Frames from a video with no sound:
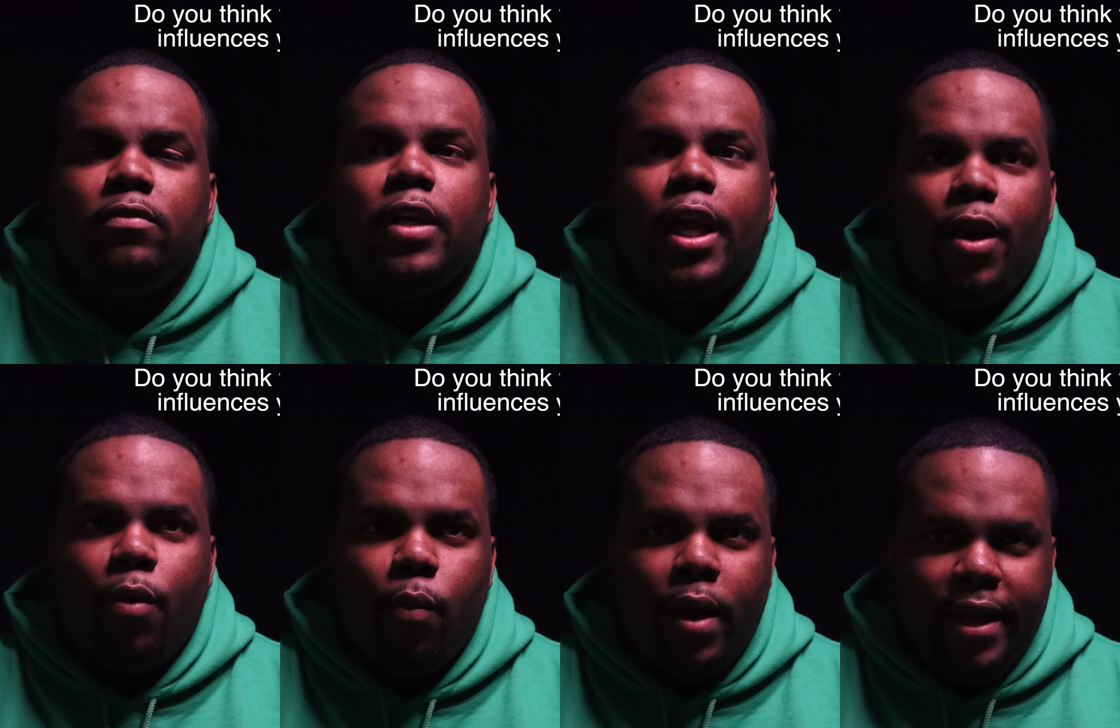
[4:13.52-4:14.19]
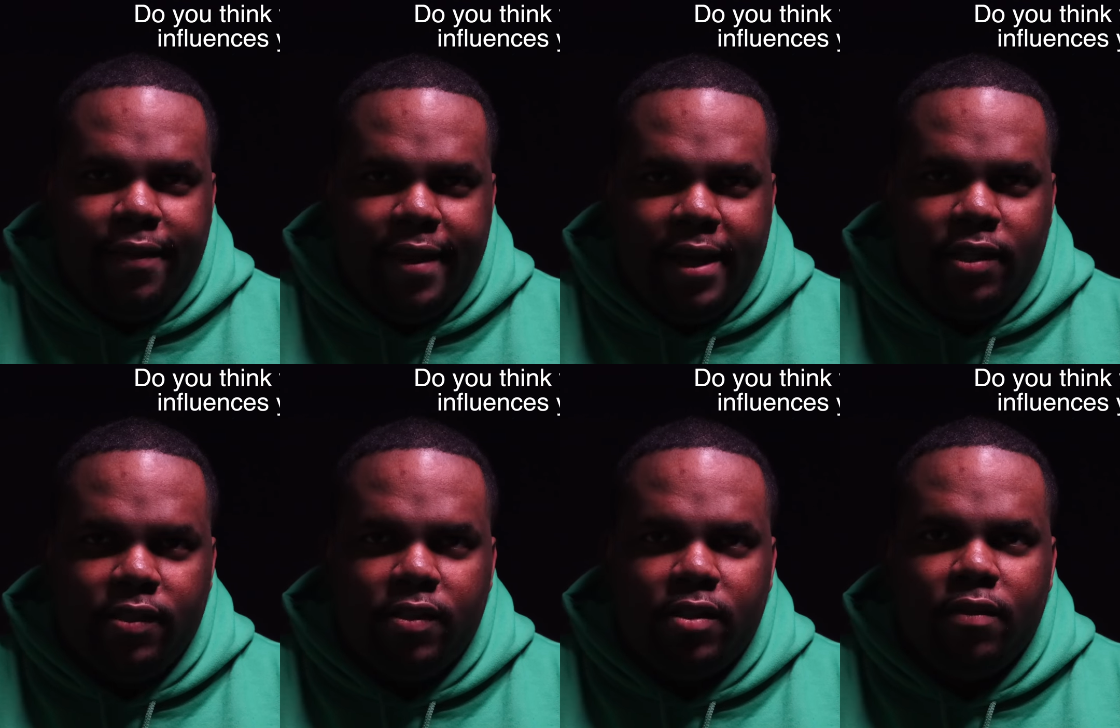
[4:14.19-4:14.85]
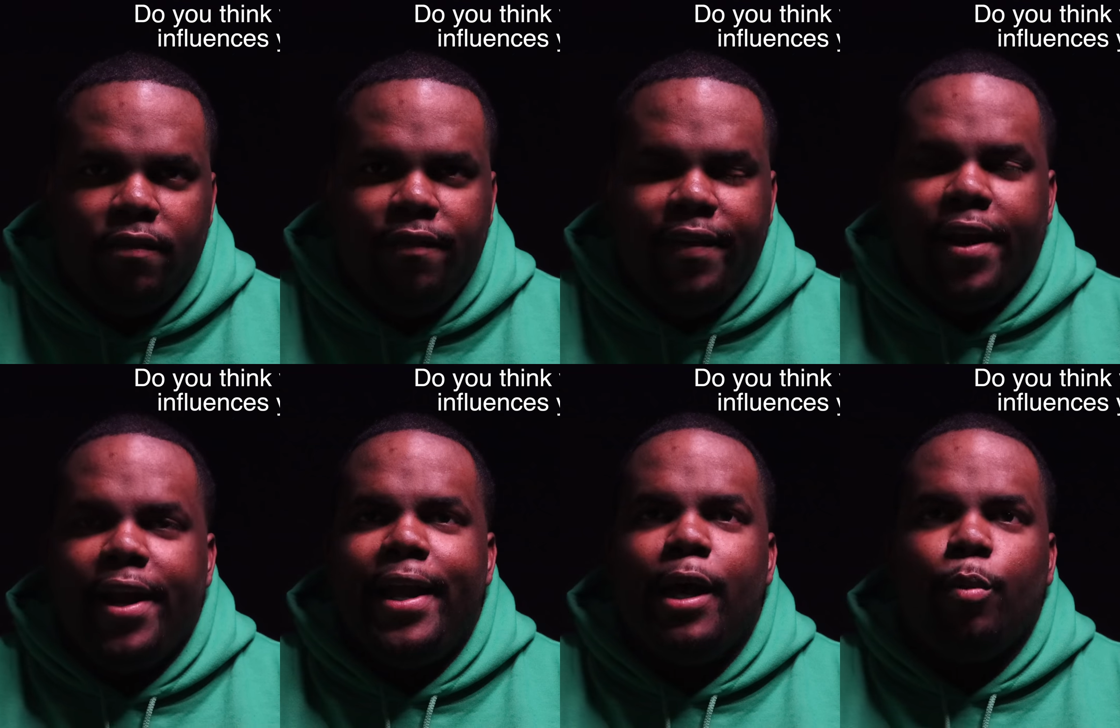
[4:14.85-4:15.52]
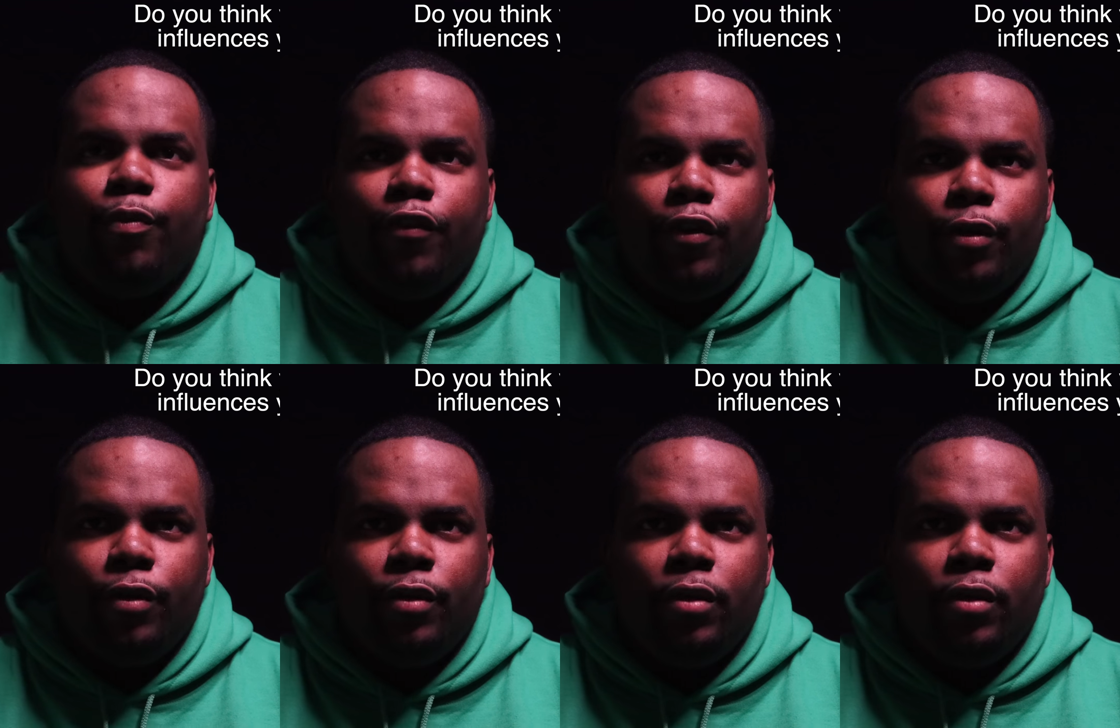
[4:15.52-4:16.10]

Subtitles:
in a way that is very helpful.